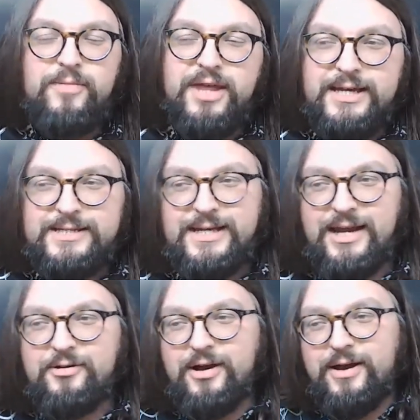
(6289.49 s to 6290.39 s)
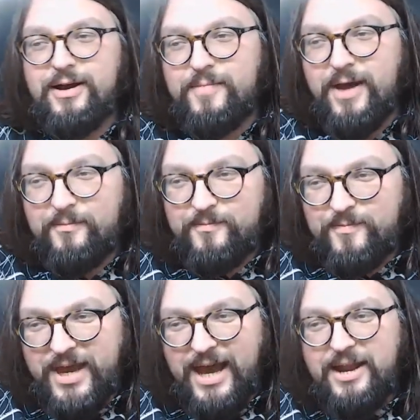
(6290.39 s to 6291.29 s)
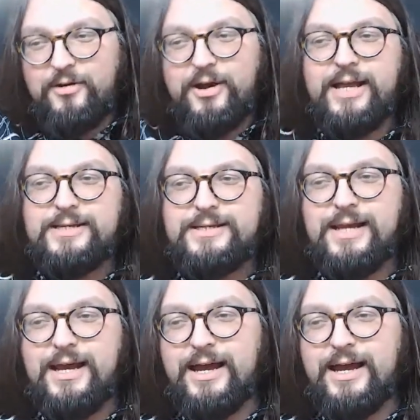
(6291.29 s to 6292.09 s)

There's a piano against